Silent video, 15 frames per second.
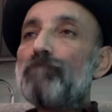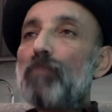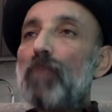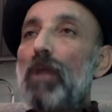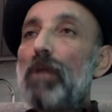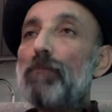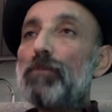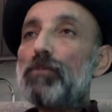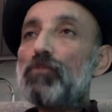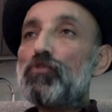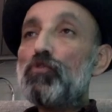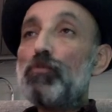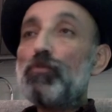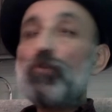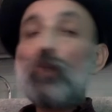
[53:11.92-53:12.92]
I
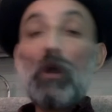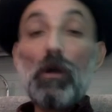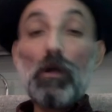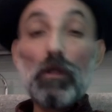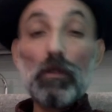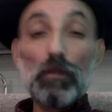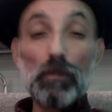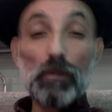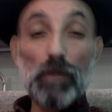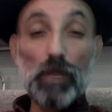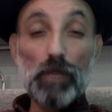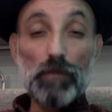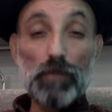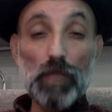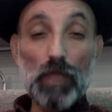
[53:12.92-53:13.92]
presume you all are
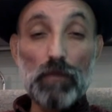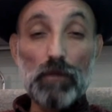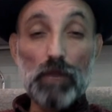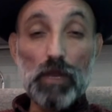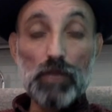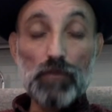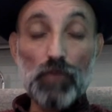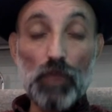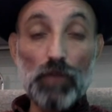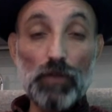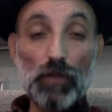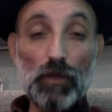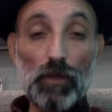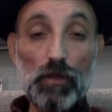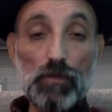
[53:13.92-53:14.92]
having a great
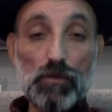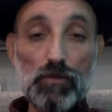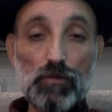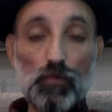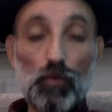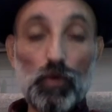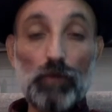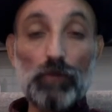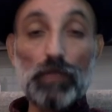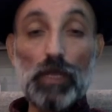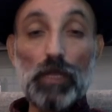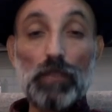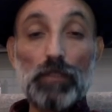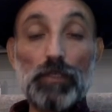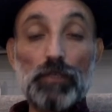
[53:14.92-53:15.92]
Sunday night, whatever the
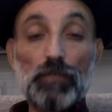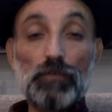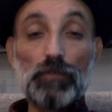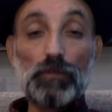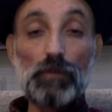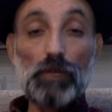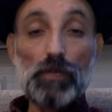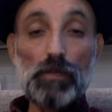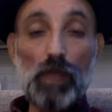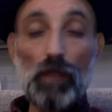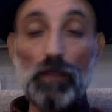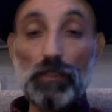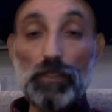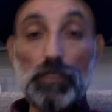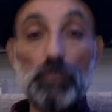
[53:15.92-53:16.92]
hell you're doing, right?
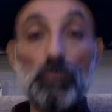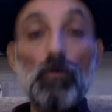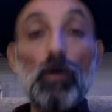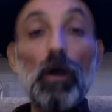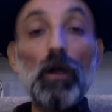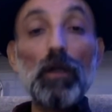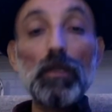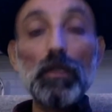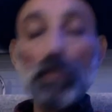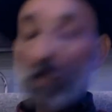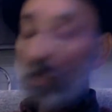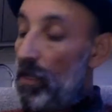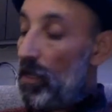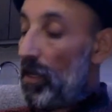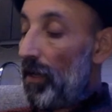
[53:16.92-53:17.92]
I'll see you all
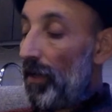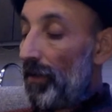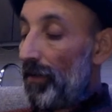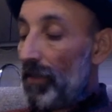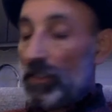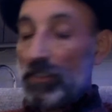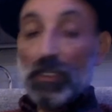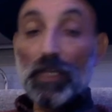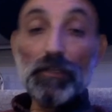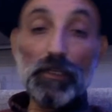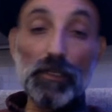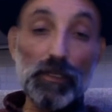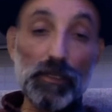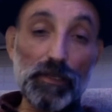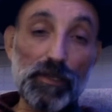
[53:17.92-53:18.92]
next
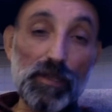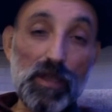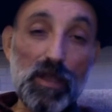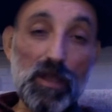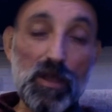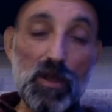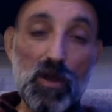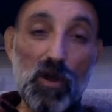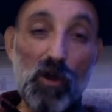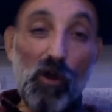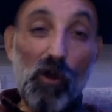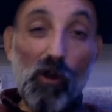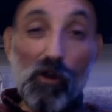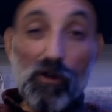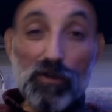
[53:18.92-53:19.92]
Sunday
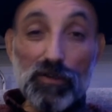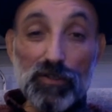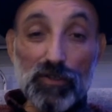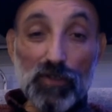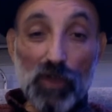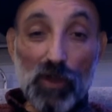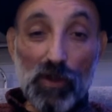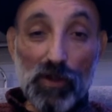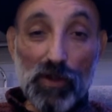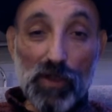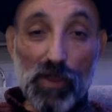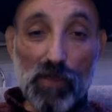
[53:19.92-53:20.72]
or Saturday.